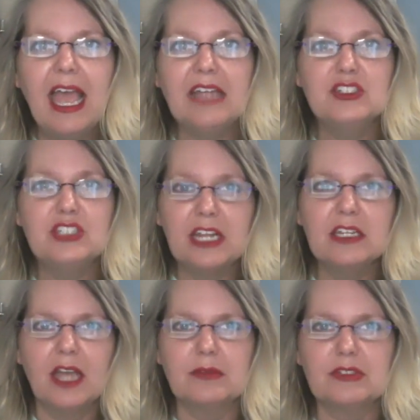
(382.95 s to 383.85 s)
and jen
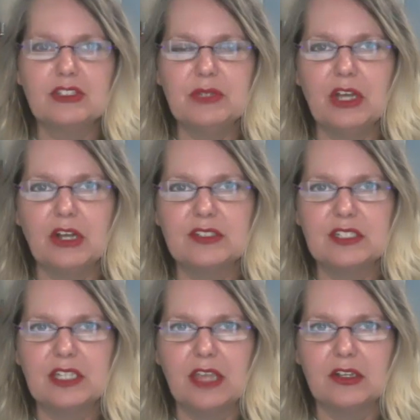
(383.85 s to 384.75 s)
and i were doing ours
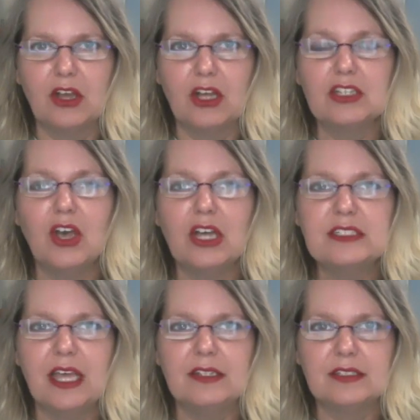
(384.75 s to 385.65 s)
together on
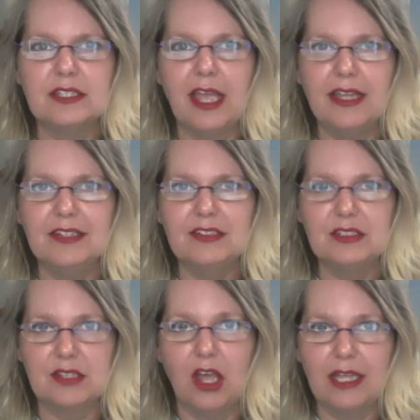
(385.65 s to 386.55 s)
content and
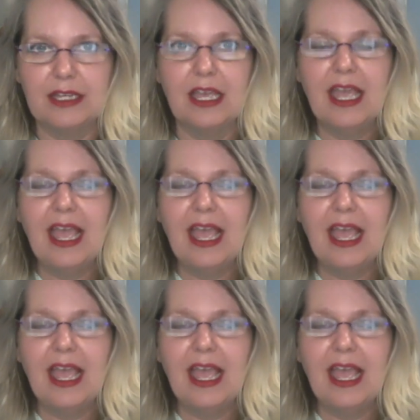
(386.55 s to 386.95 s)
design